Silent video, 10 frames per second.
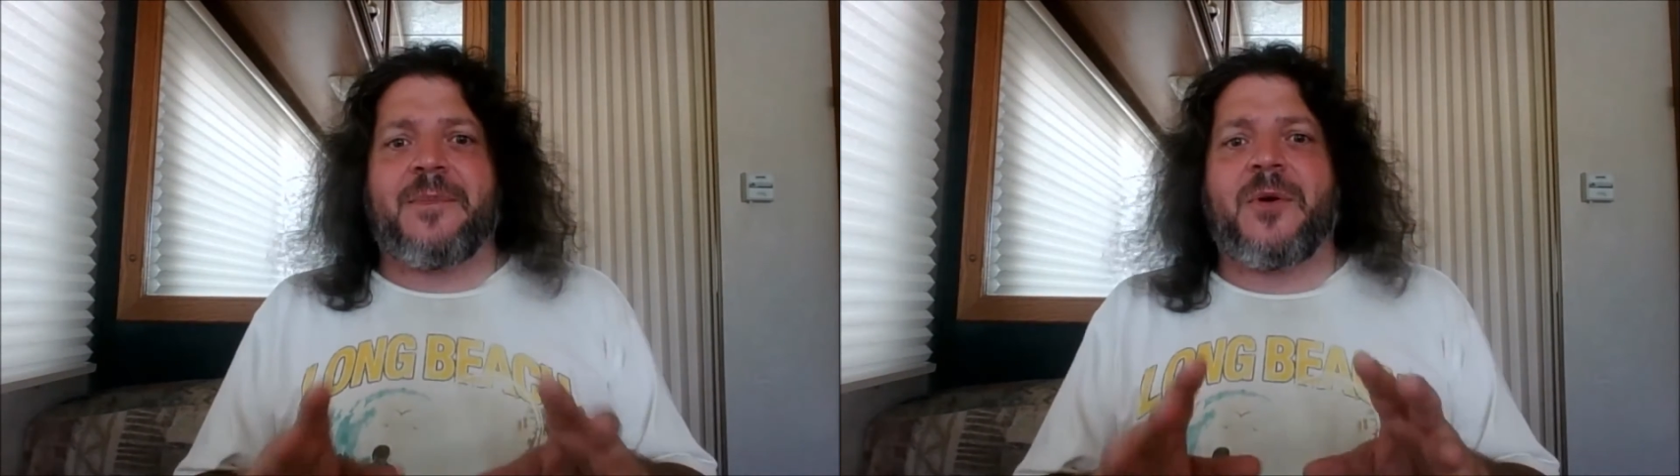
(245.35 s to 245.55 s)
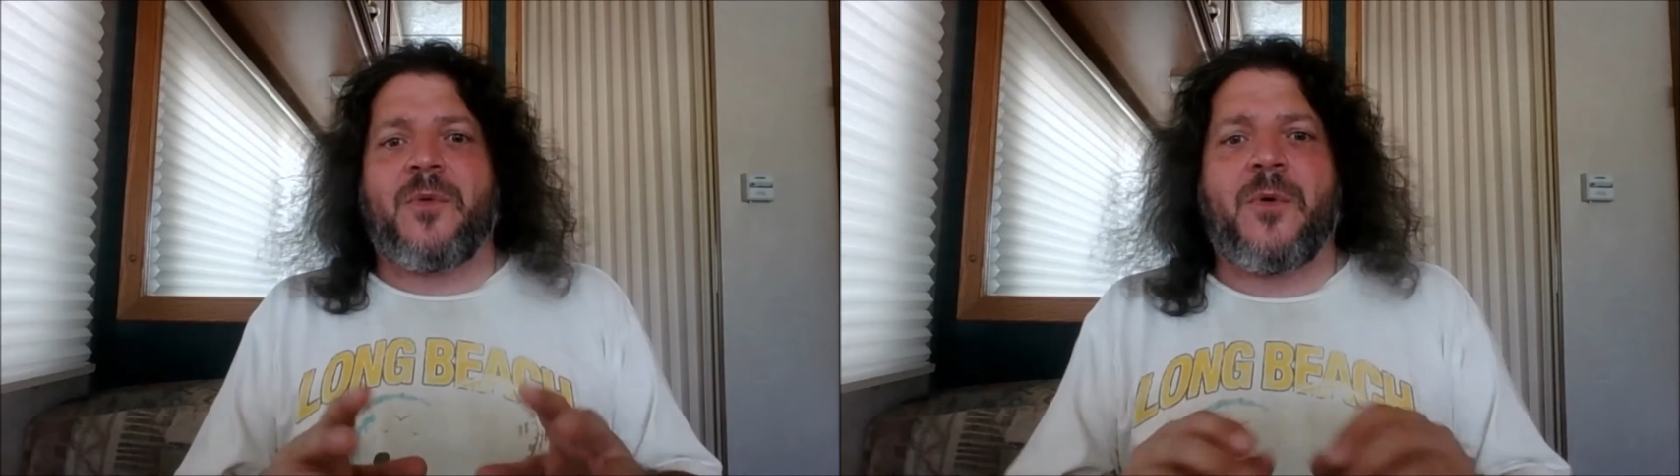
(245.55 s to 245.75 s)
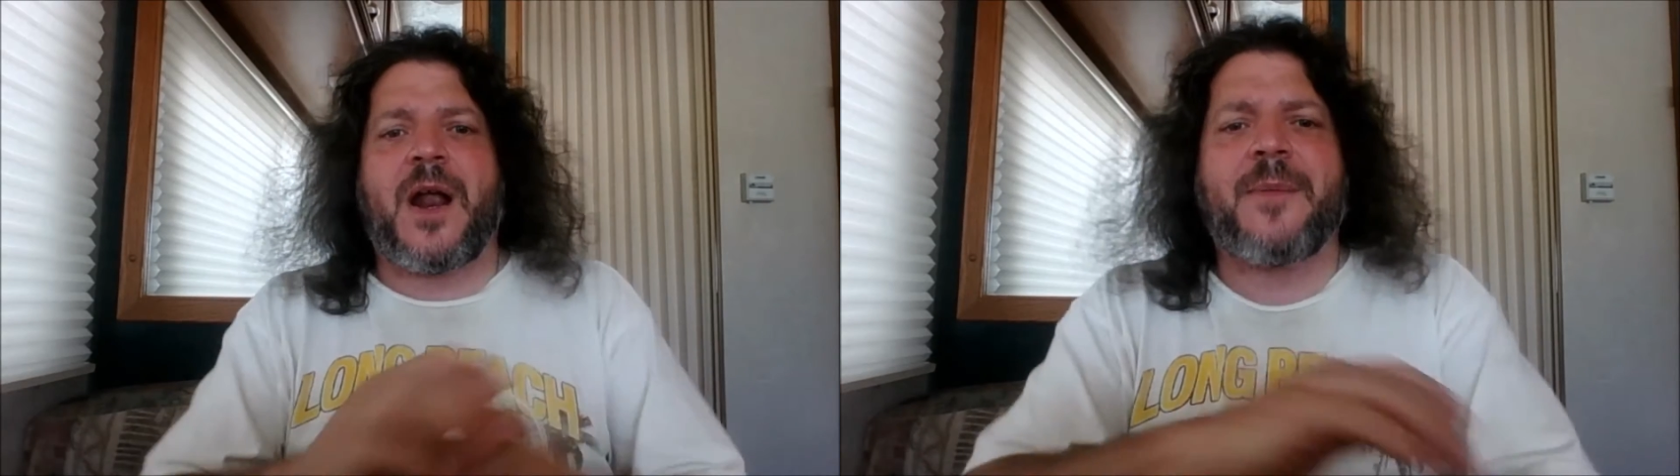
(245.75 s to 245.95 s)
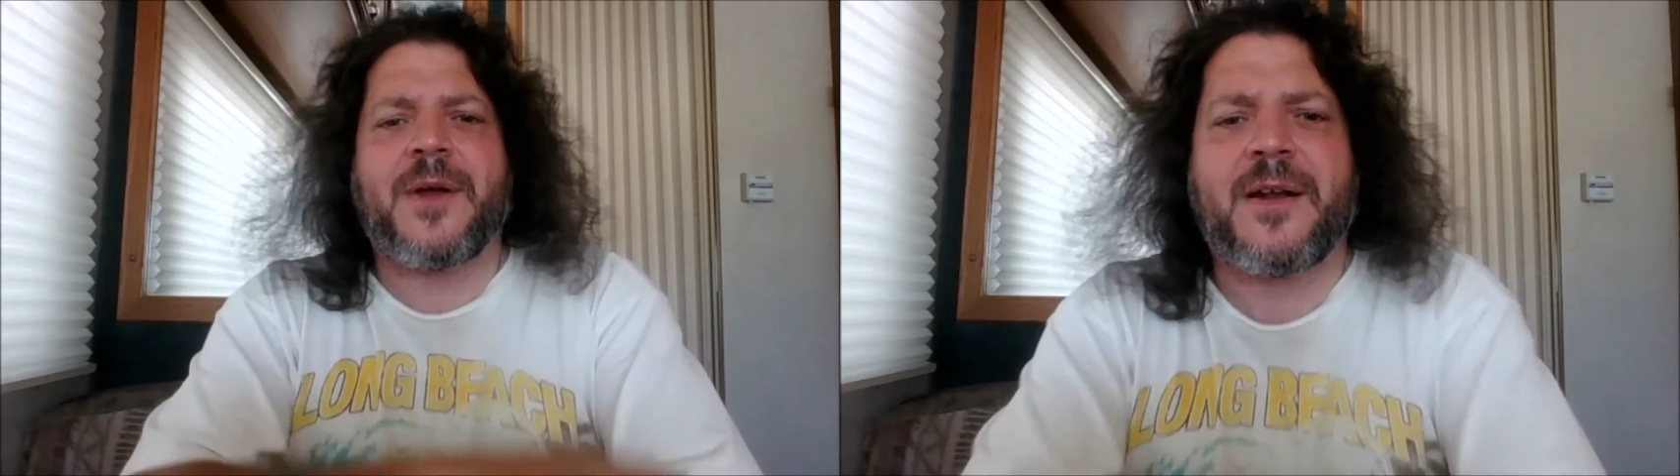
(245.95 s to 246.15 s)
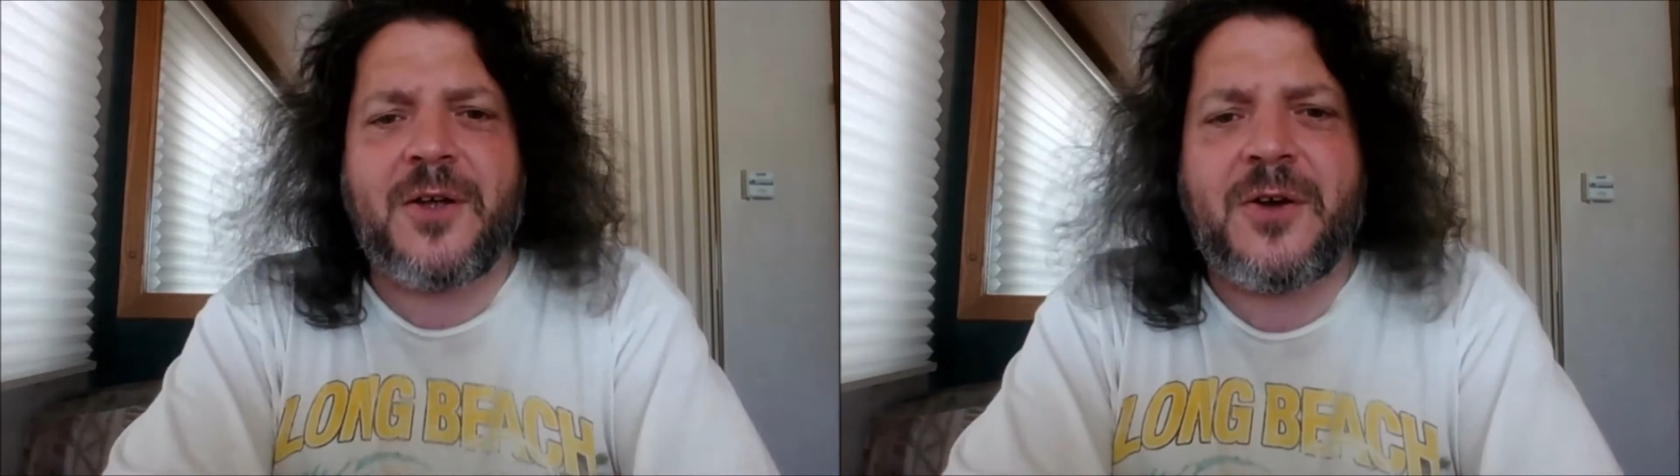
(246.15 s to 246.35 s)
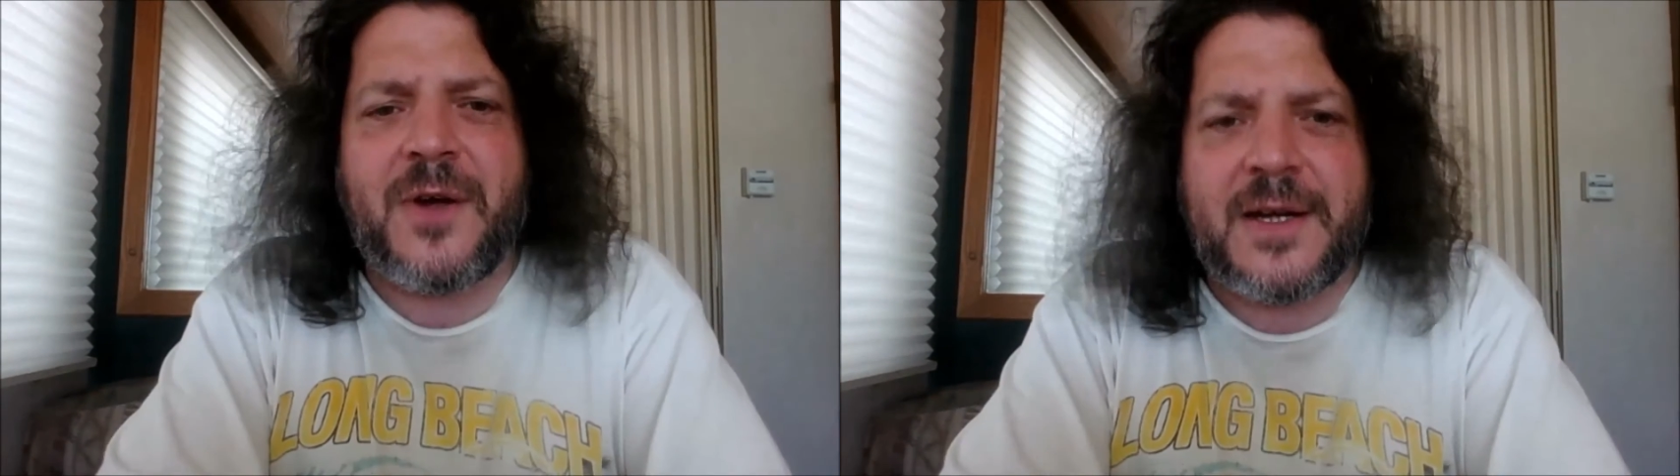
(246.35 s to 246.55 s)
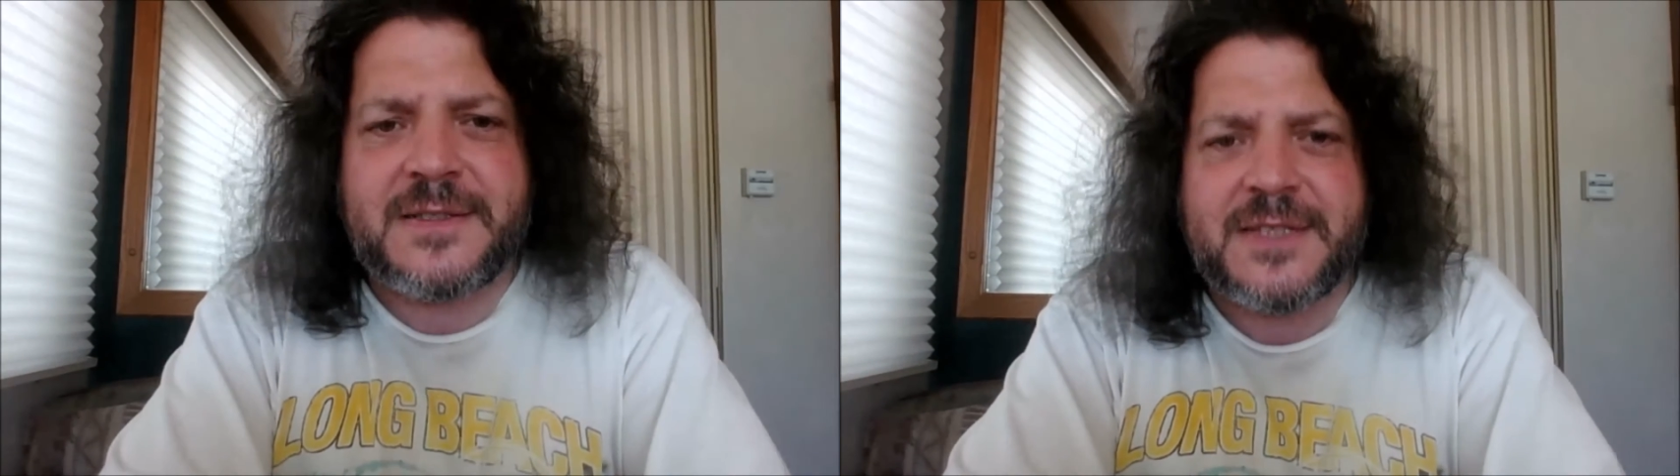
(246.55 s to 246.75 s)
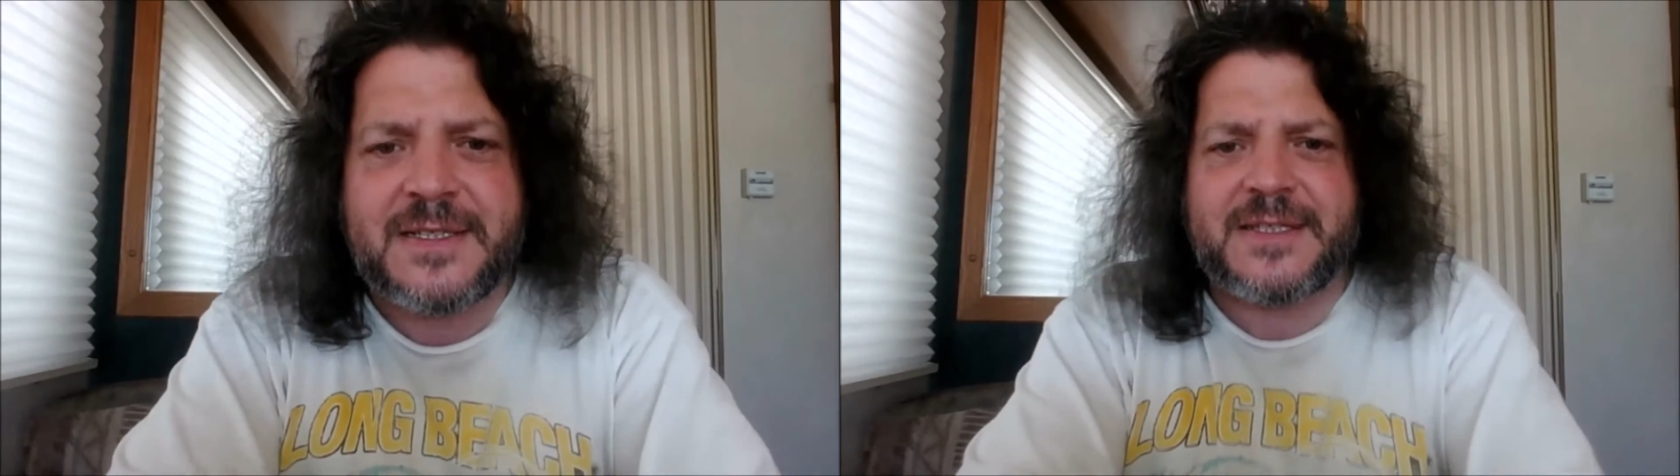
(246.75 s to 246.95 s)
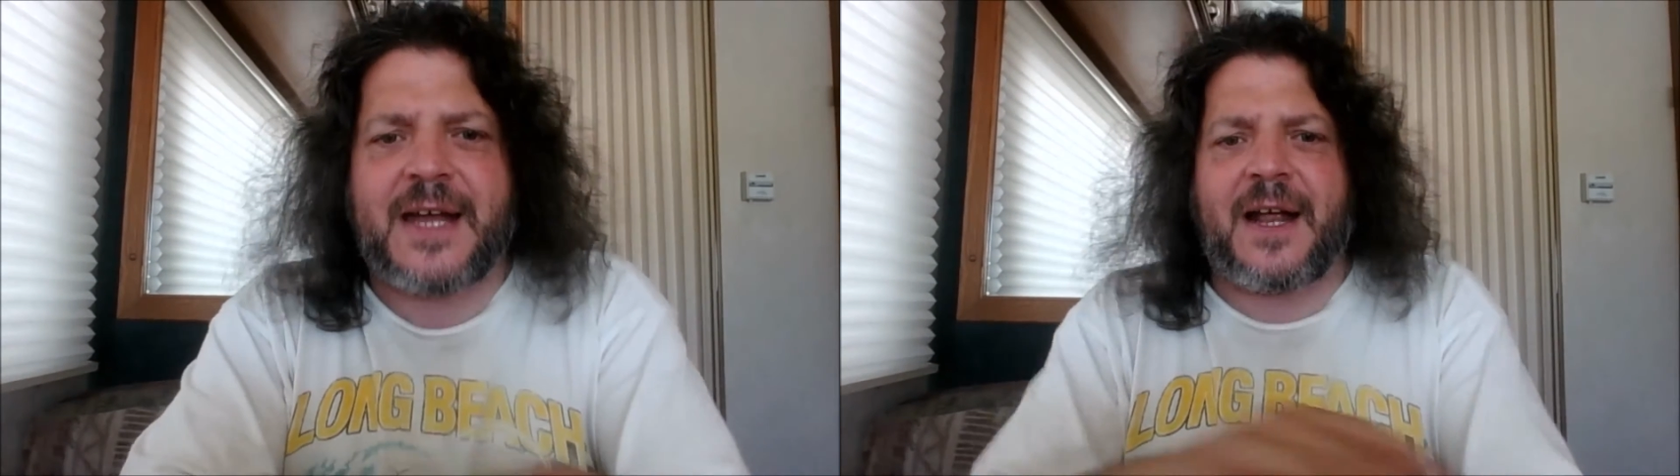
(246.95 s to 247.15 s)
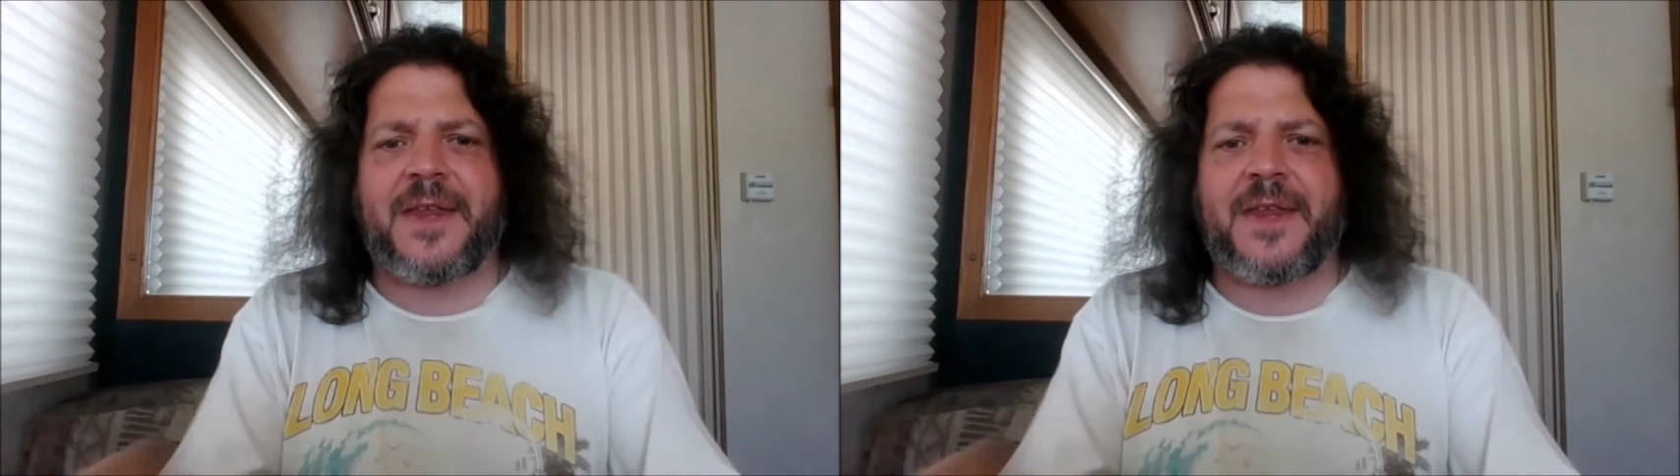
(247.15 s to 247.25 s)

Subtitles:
But well, what I'm going to do is that I